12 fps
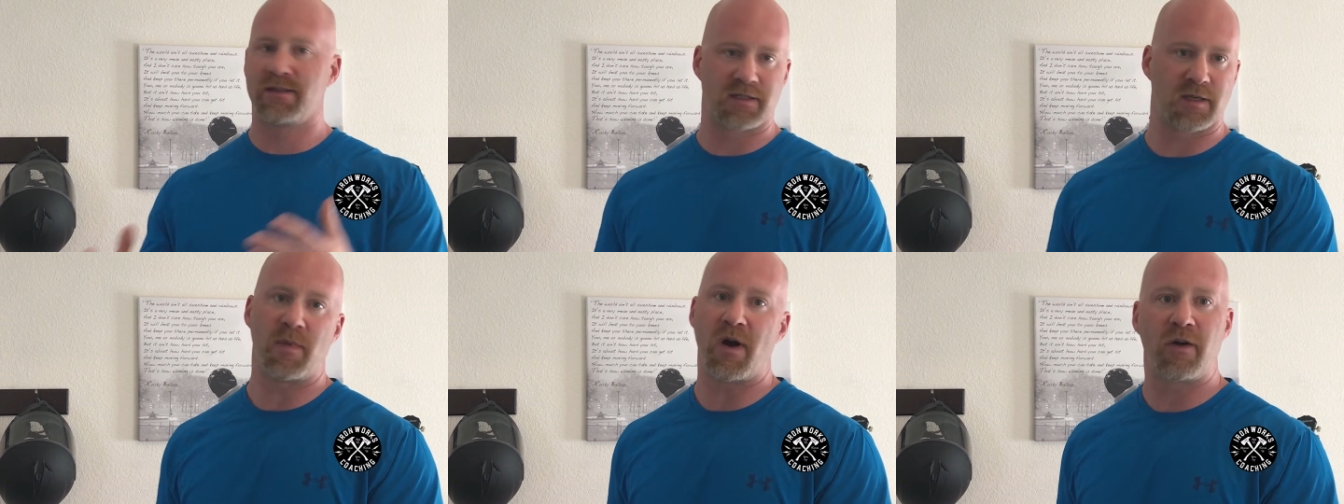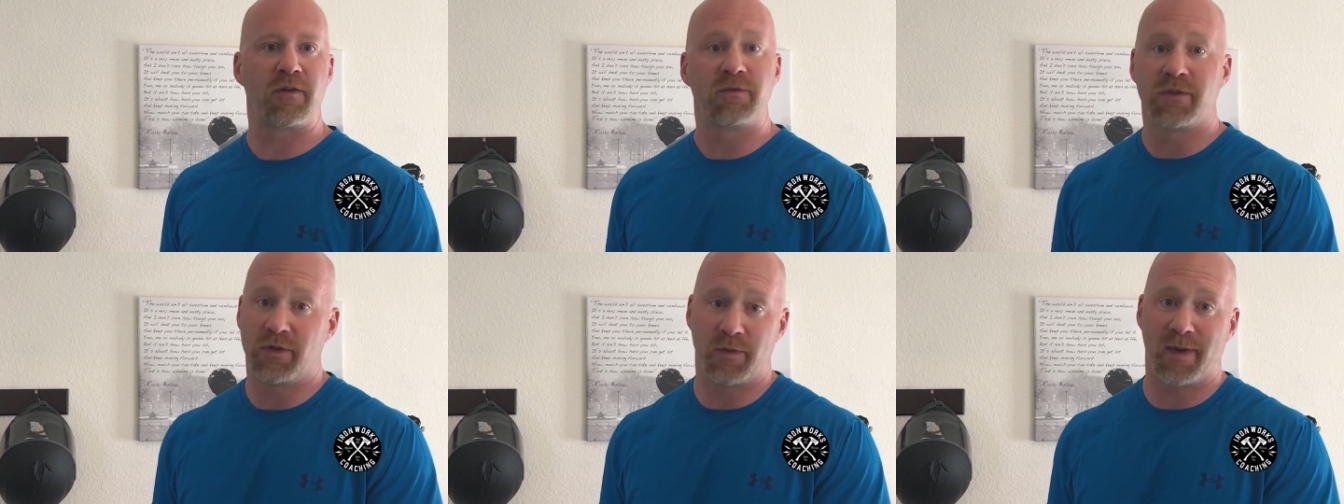
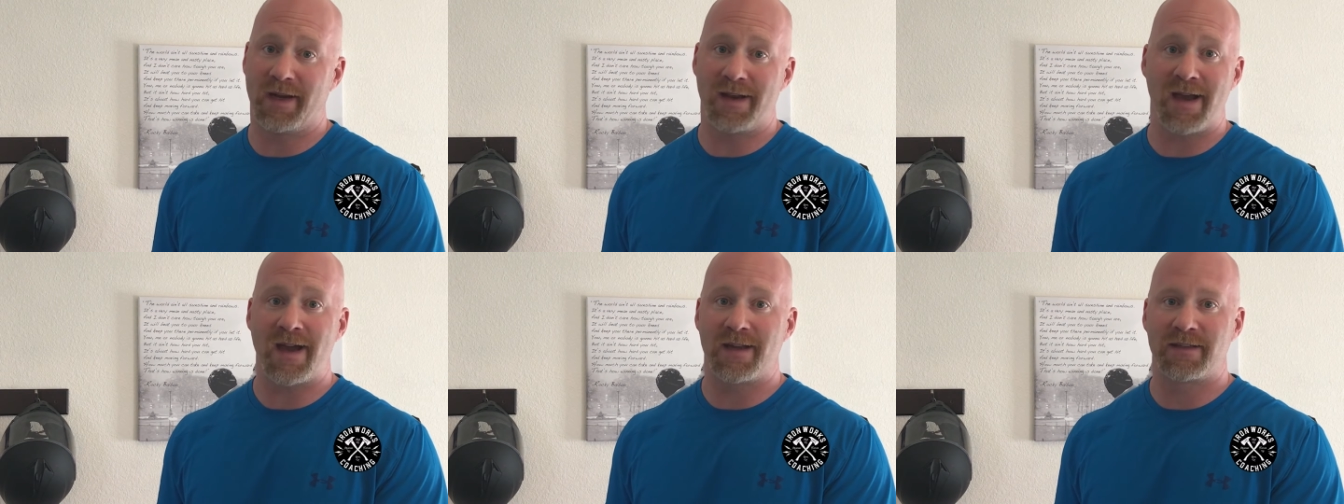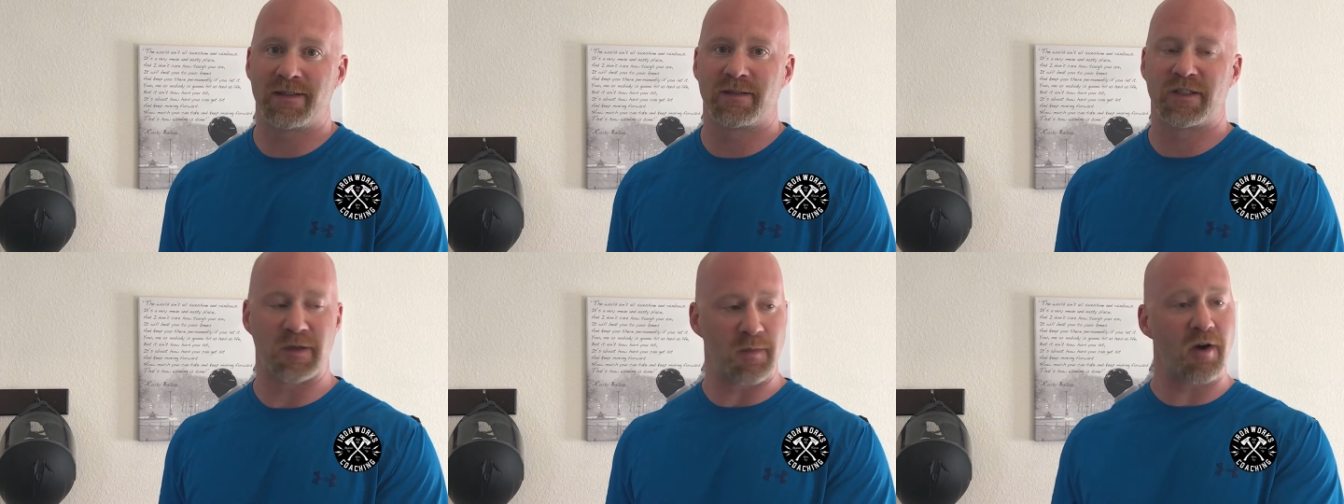Tomorrow you may not.
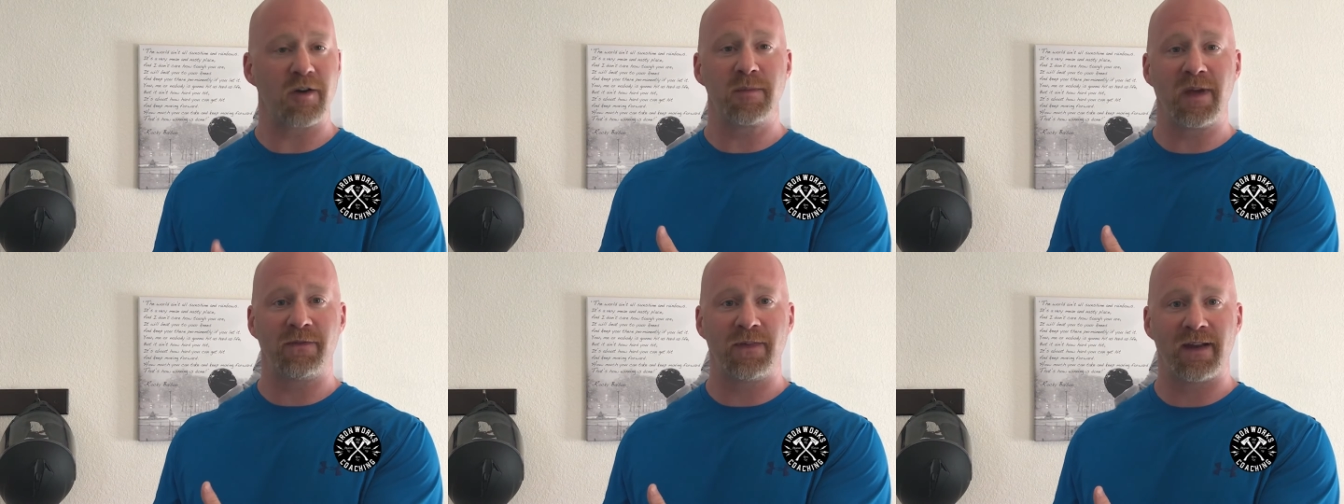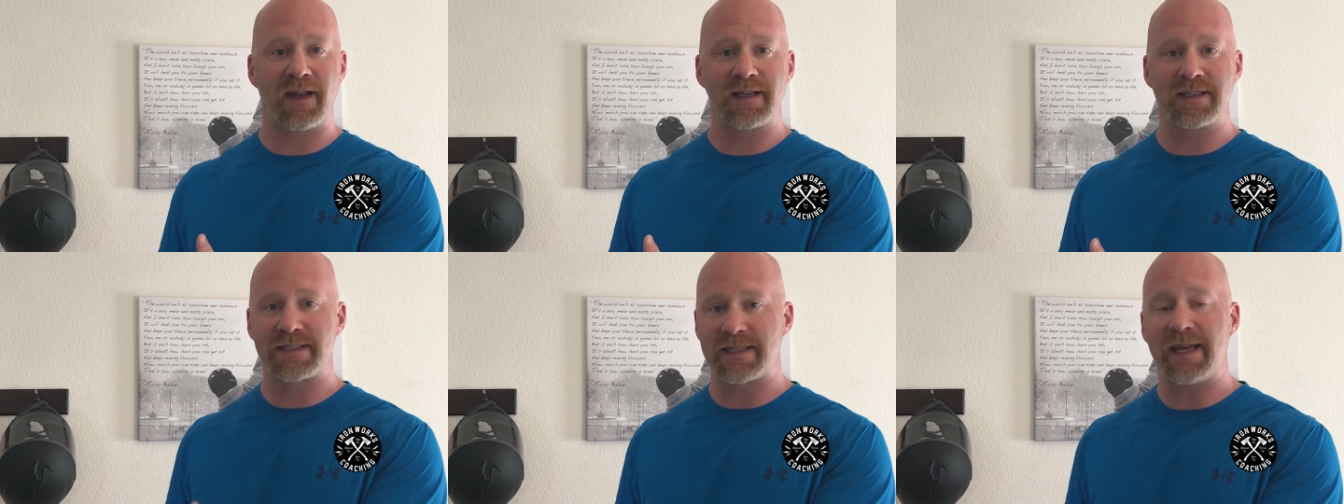Tomorrow you may feel
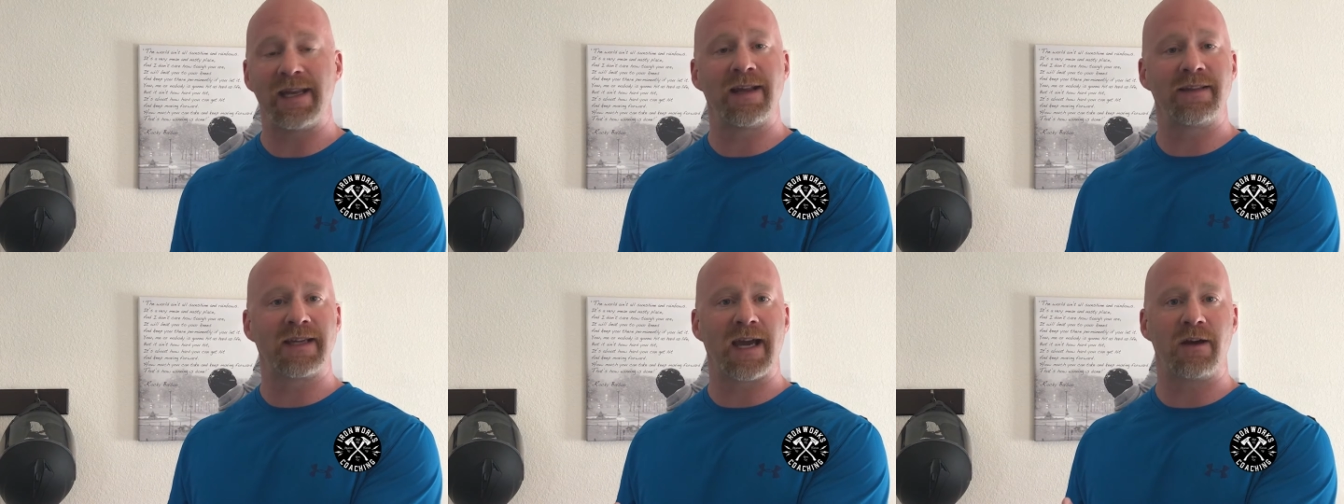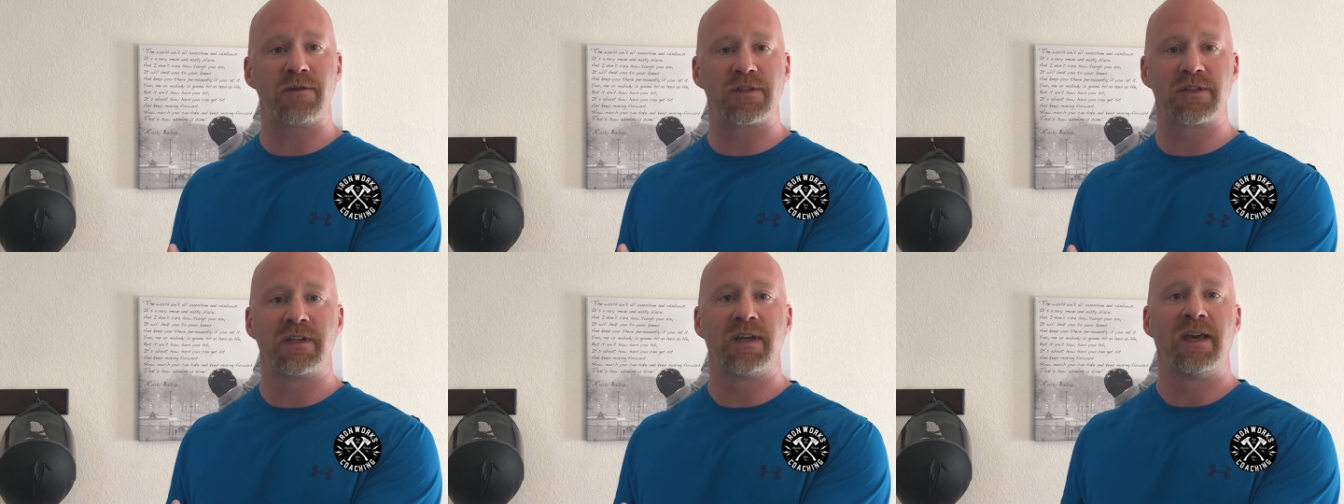like staying on the
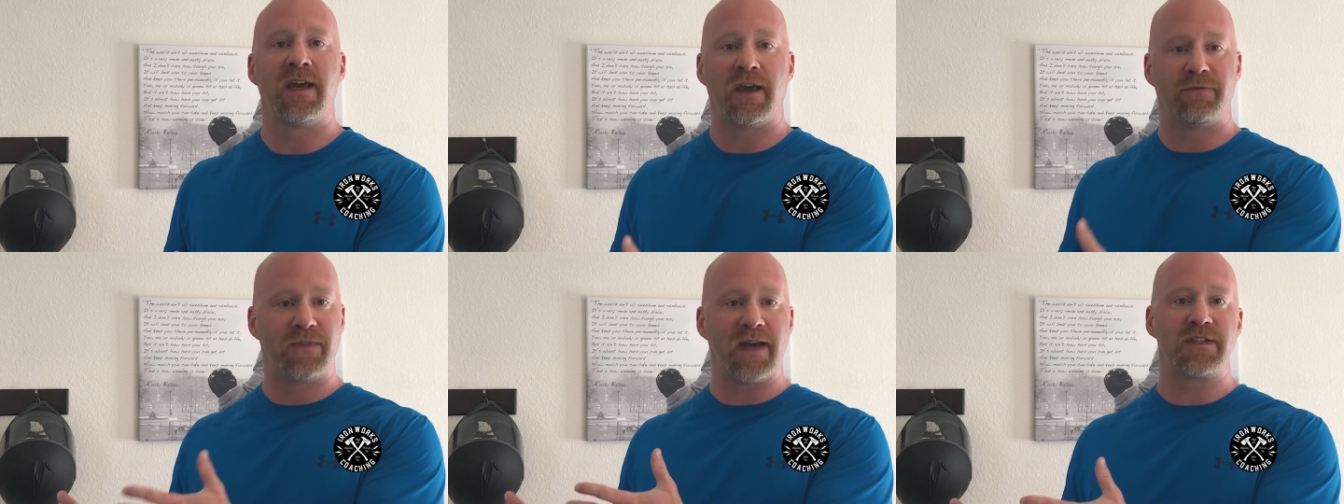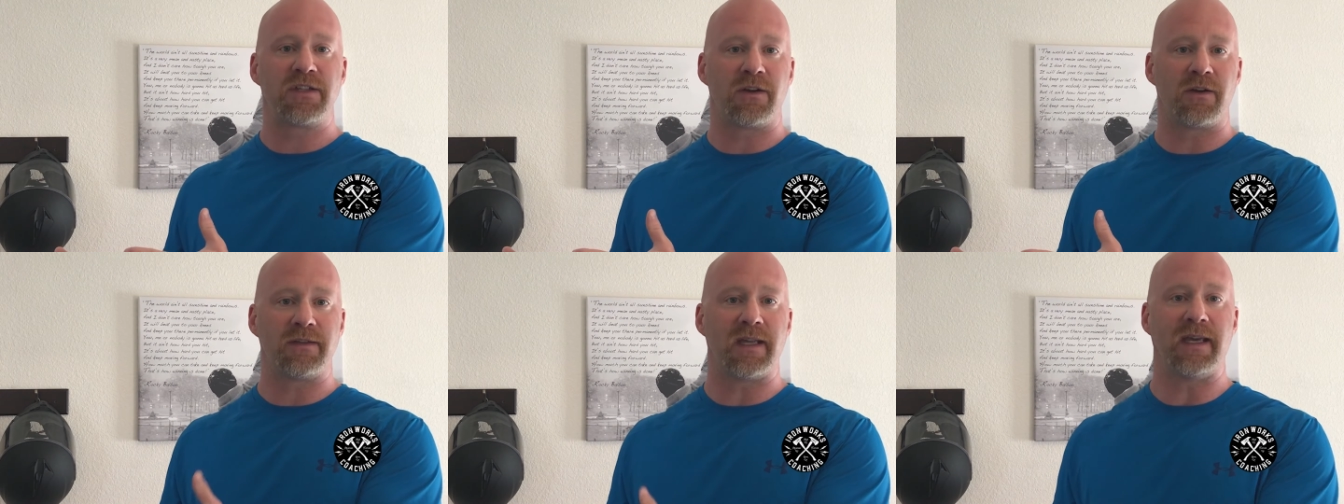couch and vegging
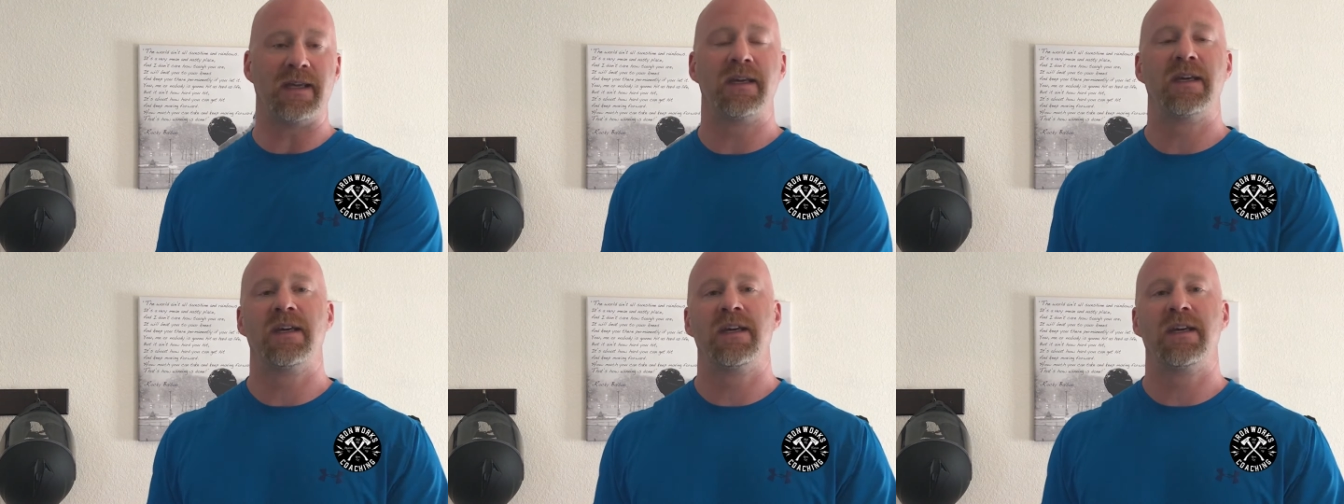all day.